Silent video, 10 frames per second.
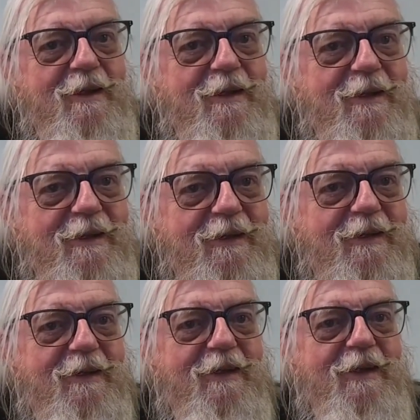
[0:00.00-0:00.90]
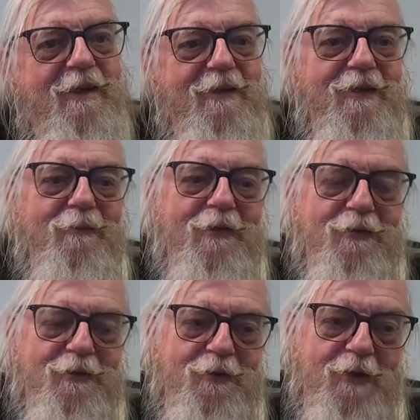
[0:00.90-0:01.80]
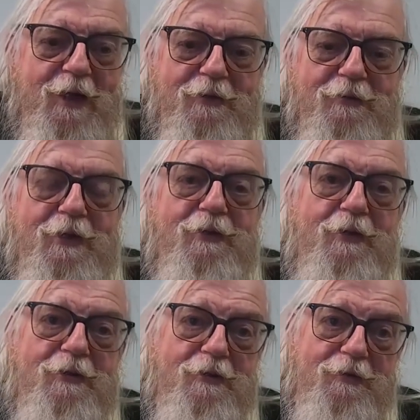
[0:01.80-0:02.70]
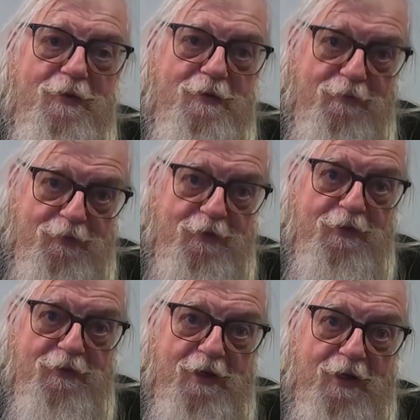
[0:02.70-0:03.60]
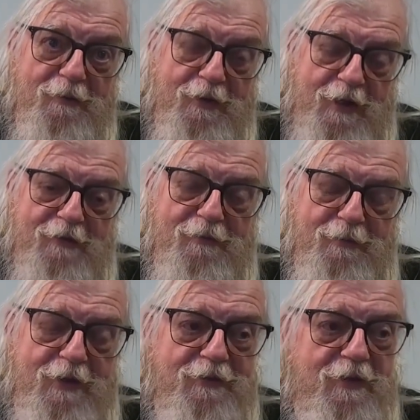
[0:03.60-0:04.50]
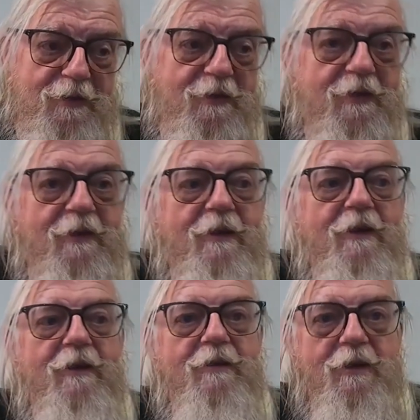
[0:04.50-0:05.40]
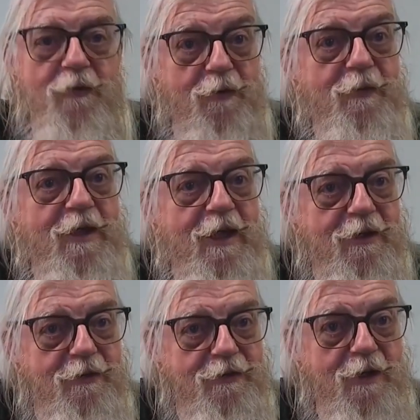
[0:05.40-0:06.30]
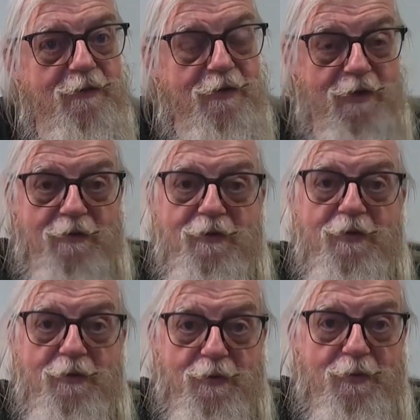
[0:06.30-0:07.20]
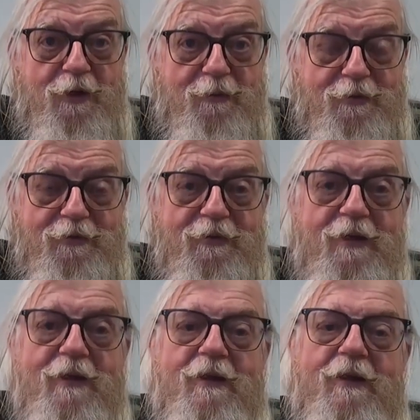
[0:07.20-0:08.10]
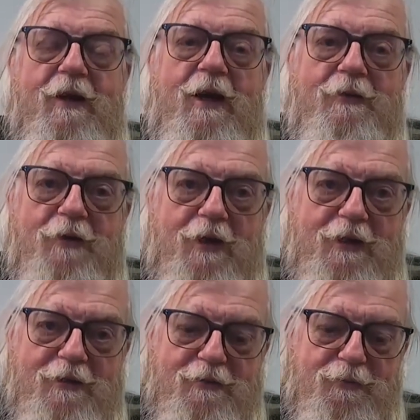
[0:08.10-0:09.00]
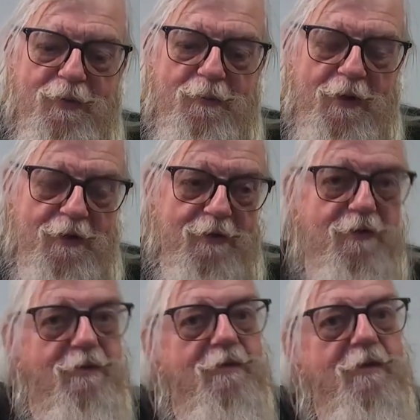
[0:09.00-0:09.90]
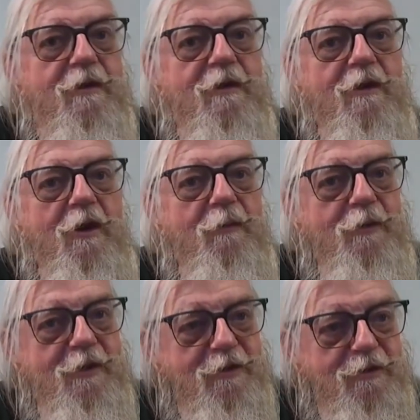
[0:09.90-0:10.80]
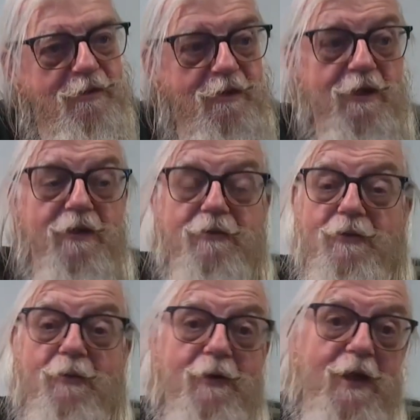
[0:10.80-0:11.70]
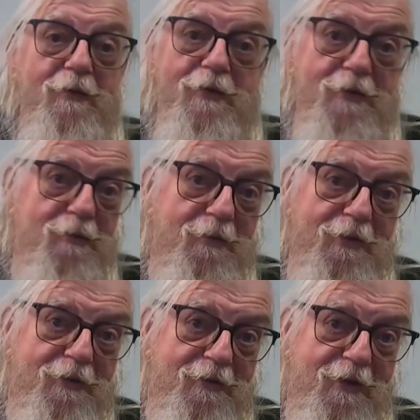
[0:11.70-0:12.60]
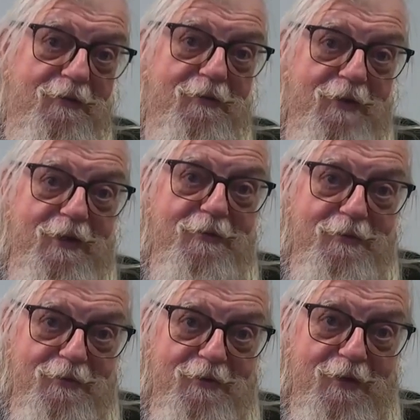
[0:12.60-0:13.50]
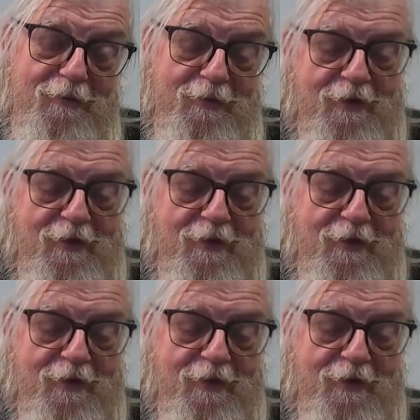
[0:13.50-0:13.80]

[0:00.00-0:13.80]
That's right. And they sent me to school. I had three choices for, for the job at basic. They were mechanical jobs, just like the recruiter promised. Hydraulics, propellers, of munitions, and I, there's no way I went with munitions. That's dangerous stuff.